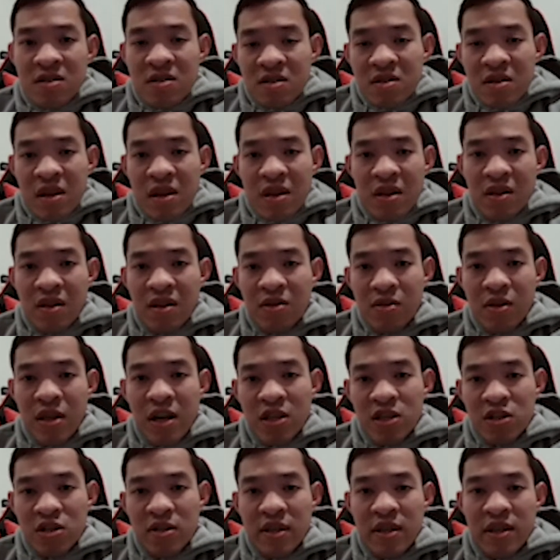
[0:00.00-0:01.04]
Anything with Clash of
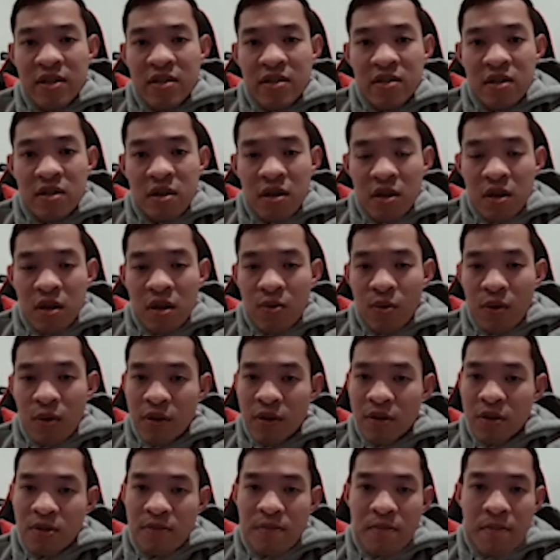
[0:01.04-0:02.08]
Clans, whether
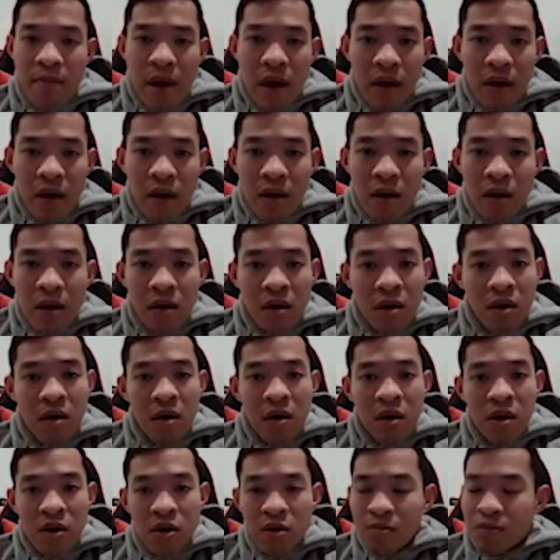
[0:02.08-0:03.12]
it's a meta,
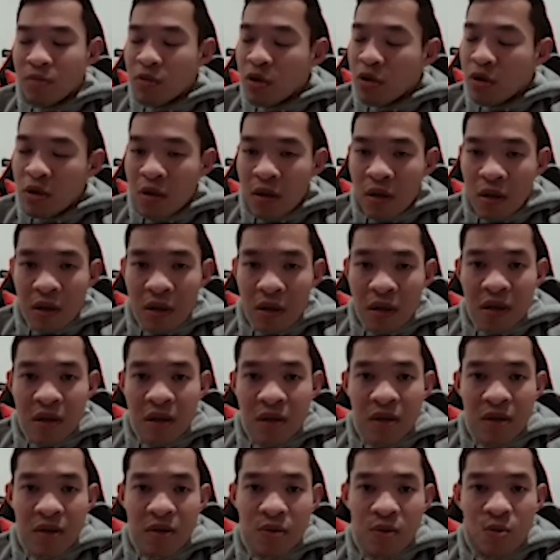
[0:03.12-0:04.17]

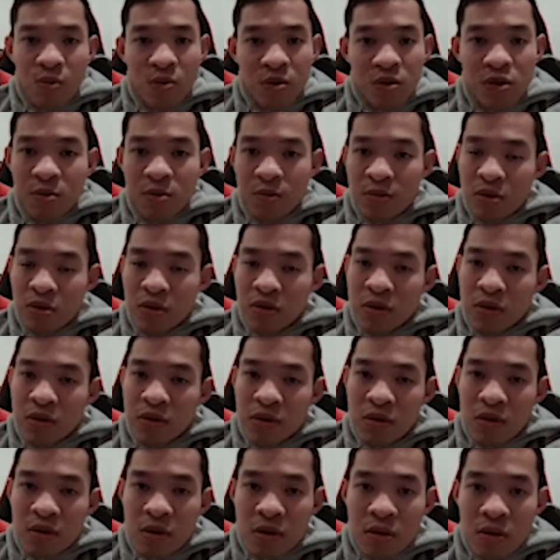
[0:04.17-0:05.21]
community, what Supercell could
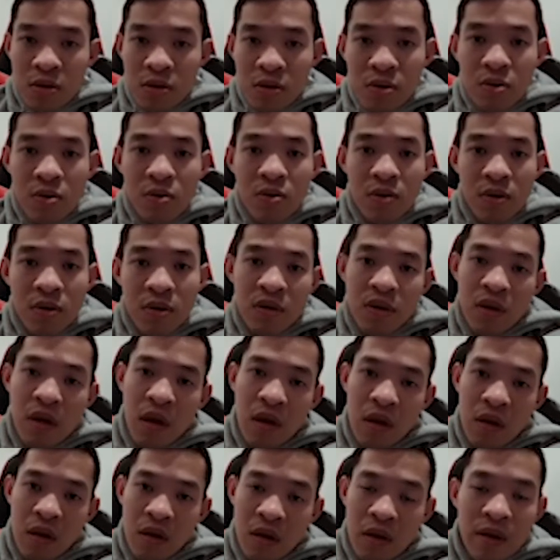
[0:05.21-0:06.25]
do,
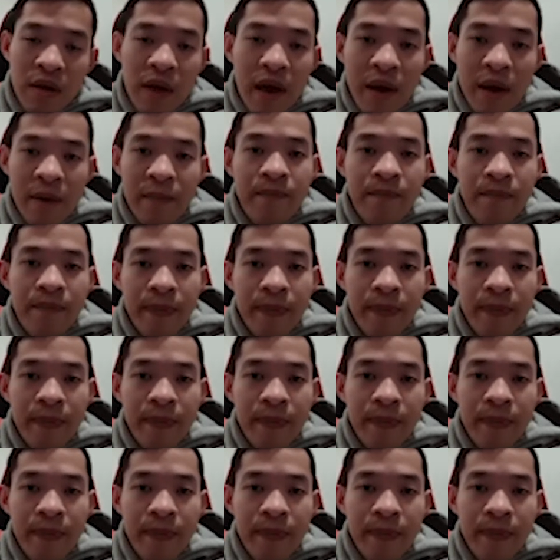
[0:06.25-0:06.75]
anything like that.